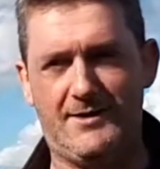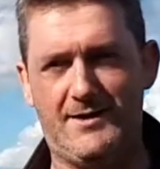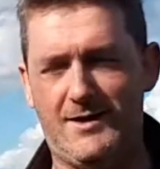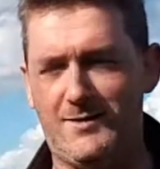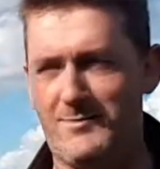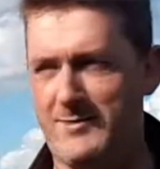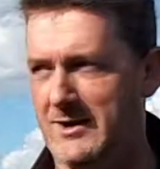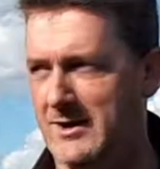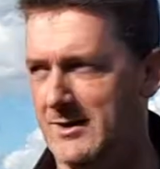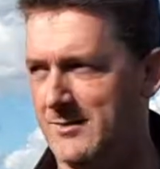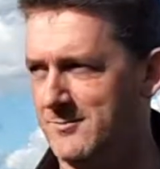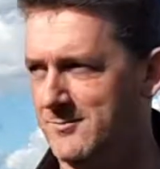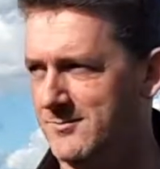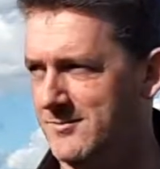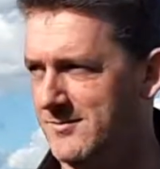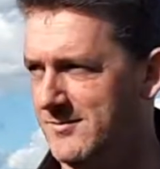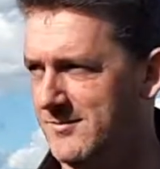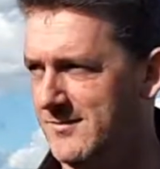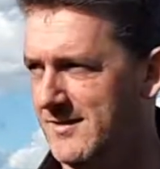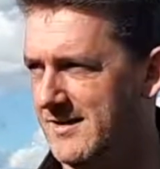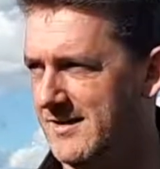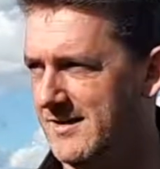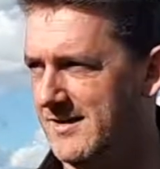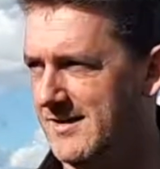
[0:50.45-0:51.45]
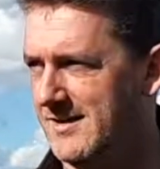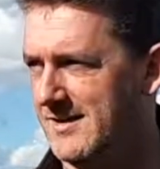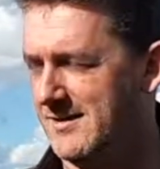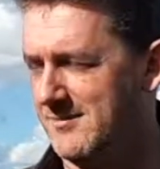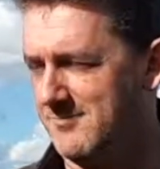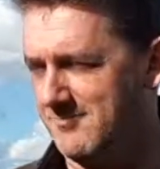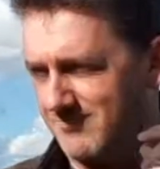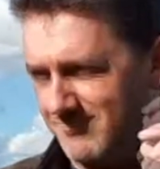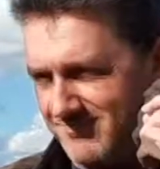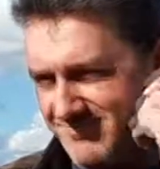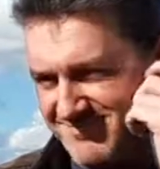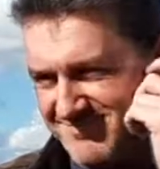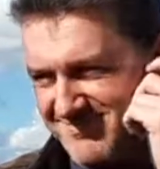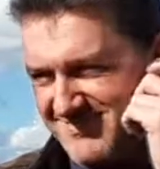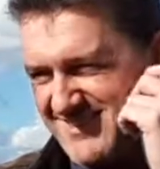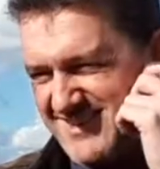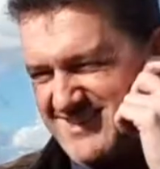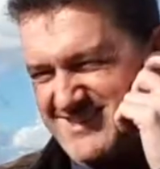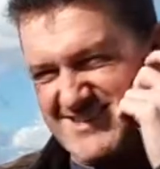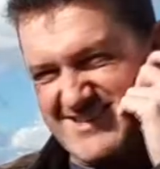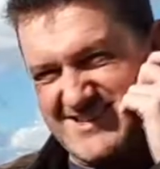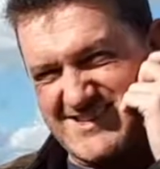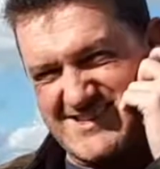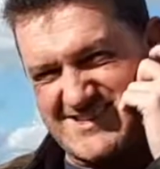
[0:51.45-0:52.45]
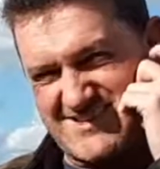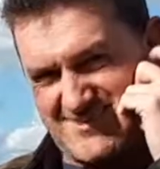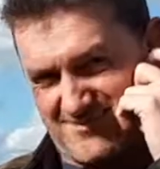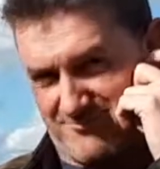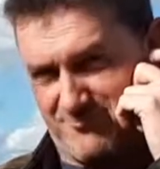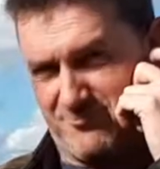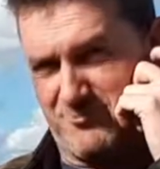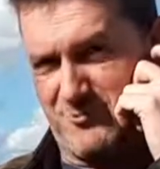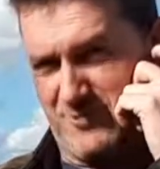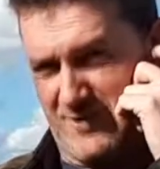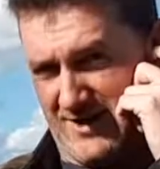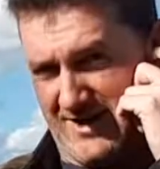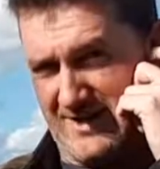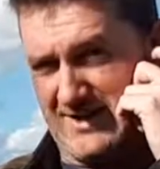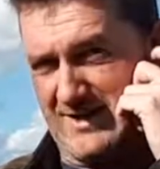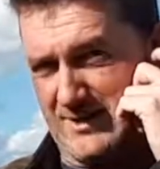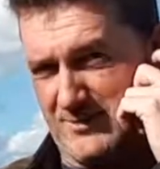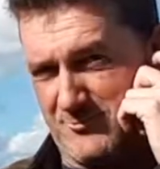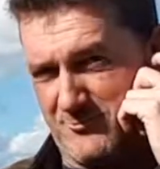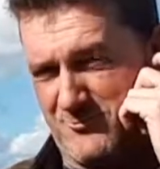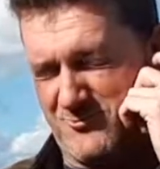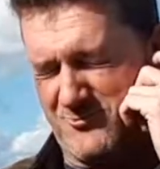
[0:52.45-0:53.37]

Immingham is a really